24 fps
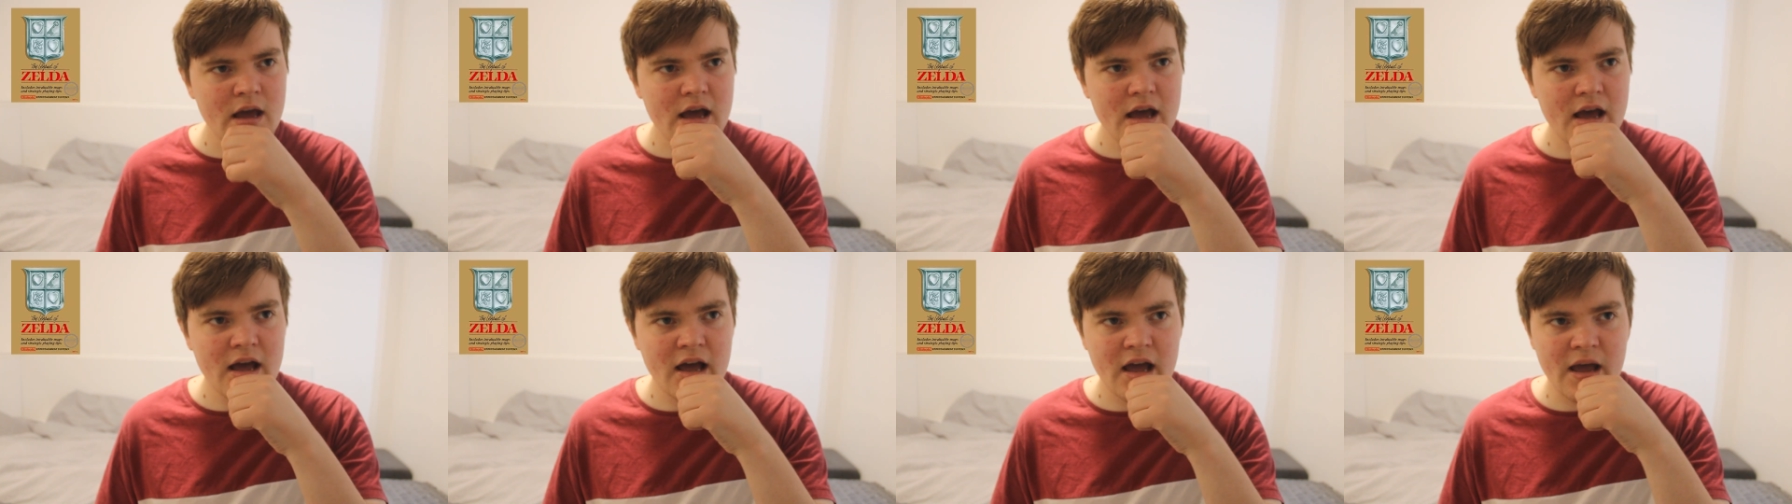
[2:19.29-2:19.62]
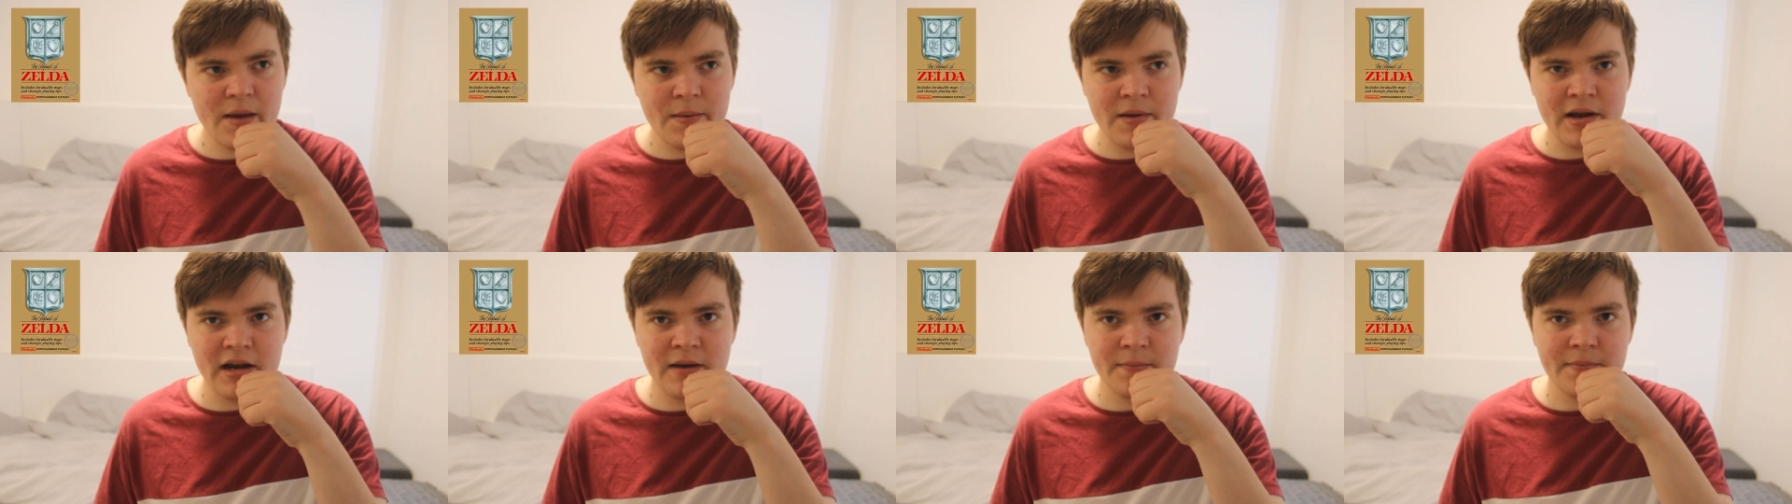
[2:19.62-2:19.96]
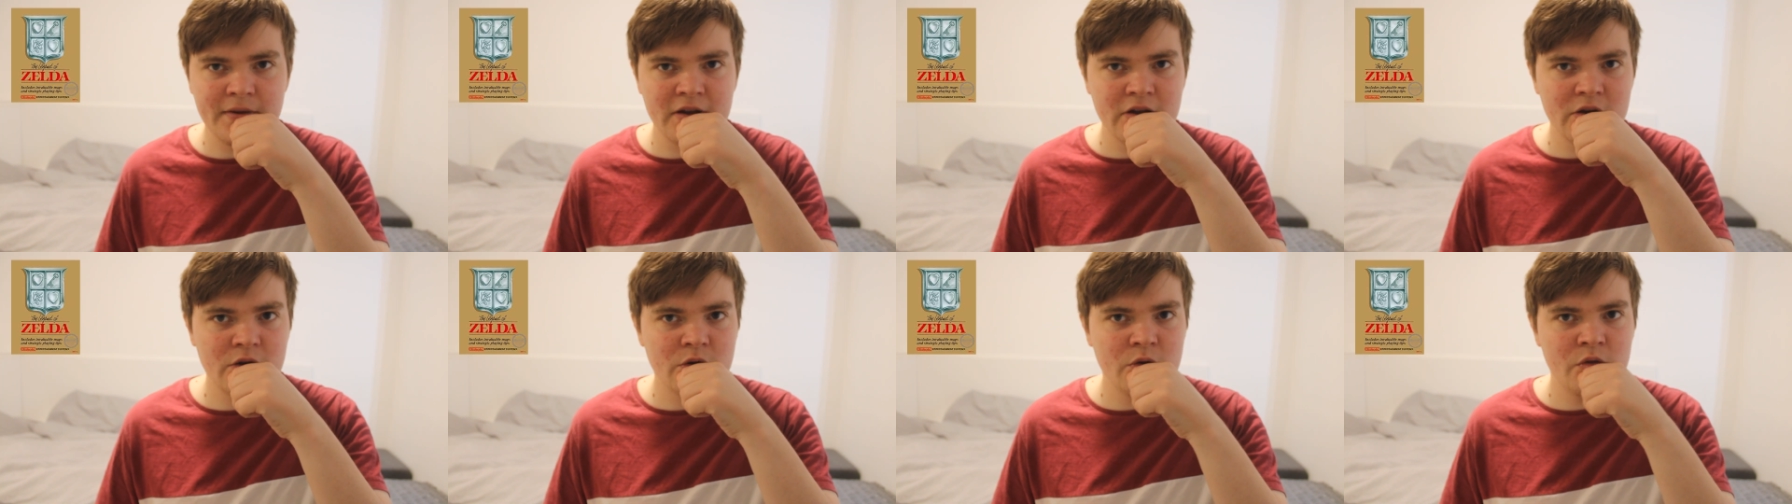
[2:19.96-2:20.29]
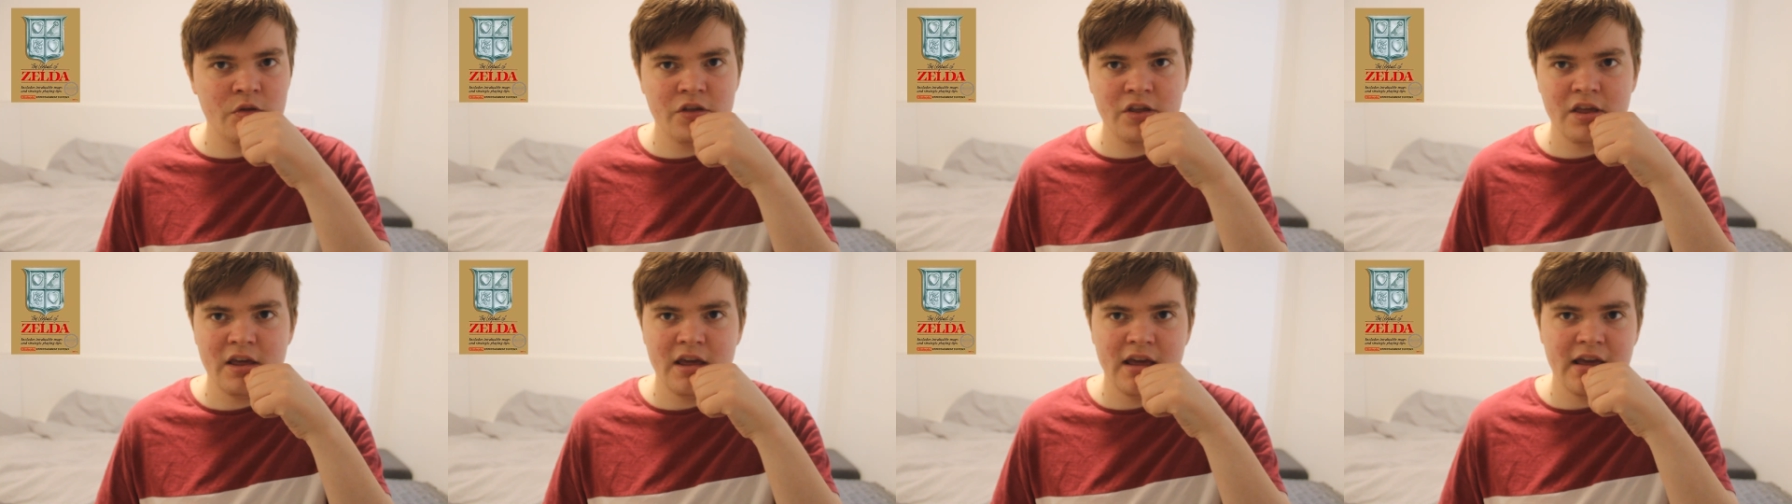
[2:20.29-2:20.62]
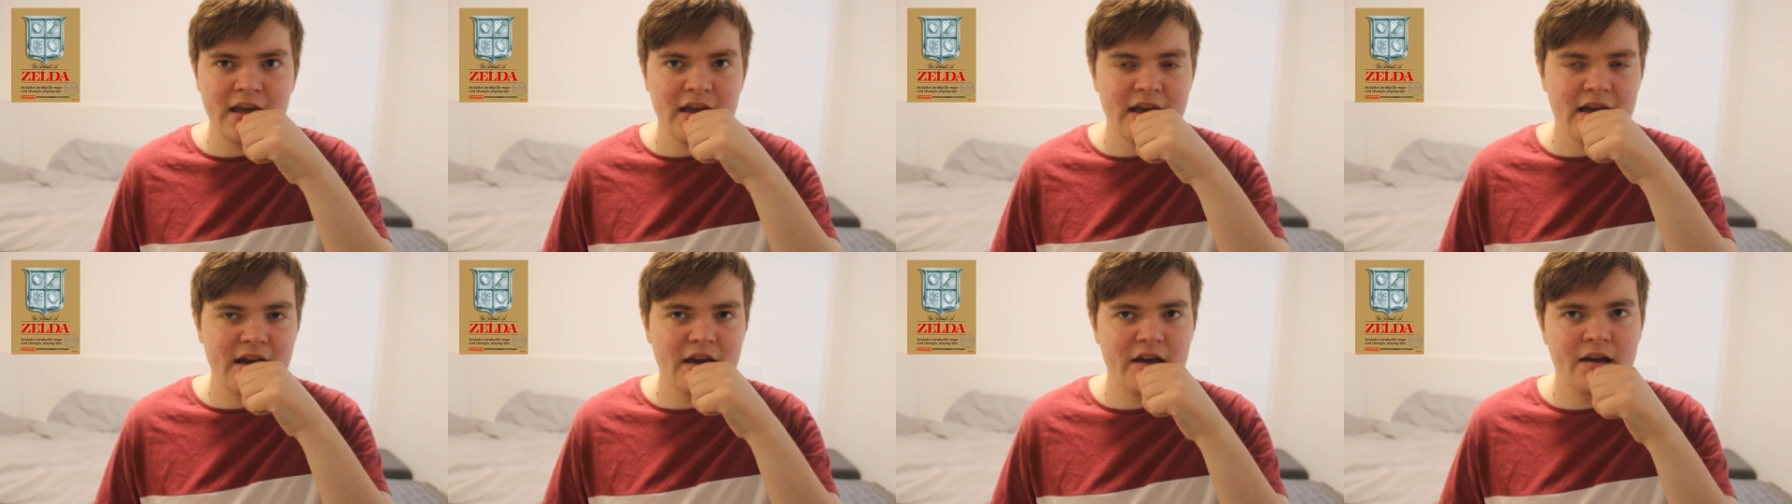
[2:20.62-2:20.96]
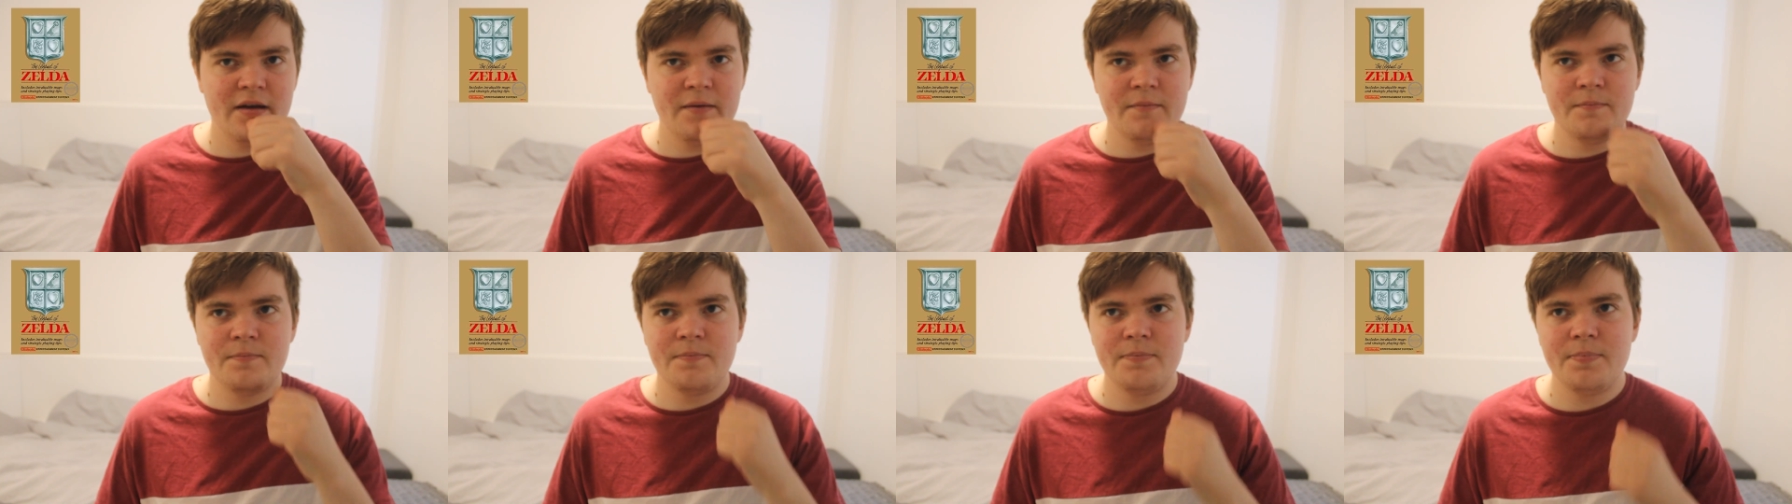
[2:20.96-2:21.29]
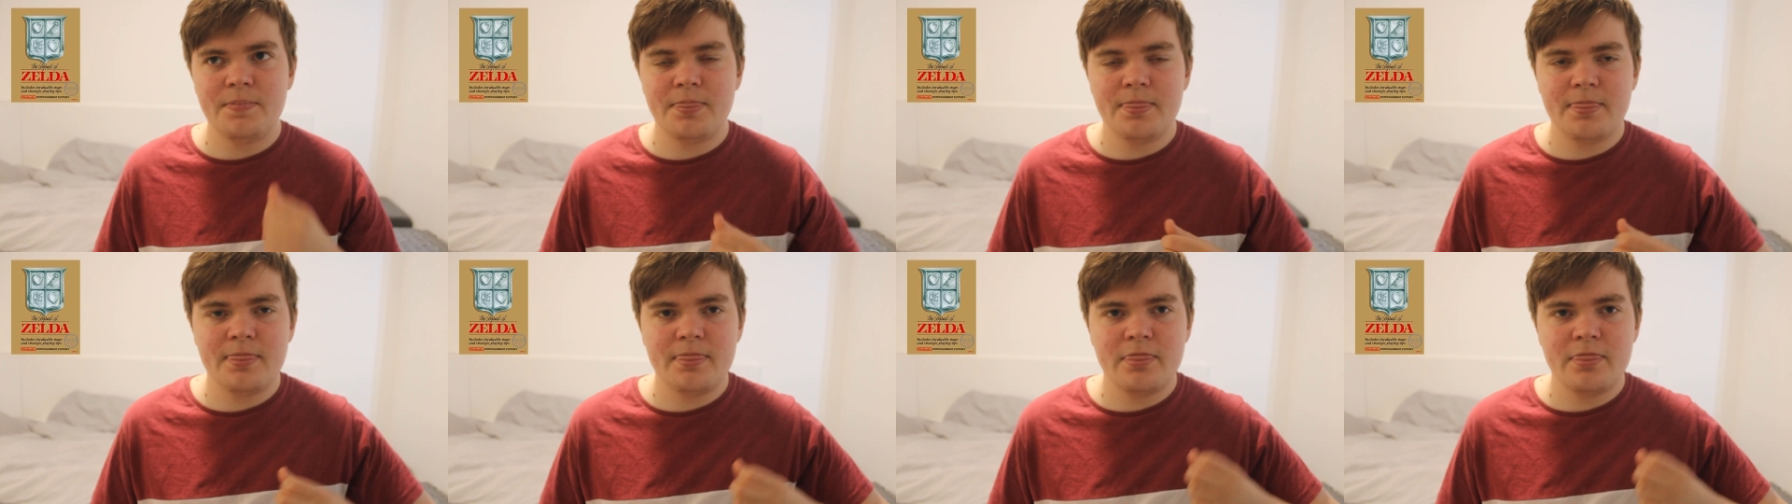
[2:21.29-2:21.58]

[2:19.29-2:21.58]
uh, mainly because um,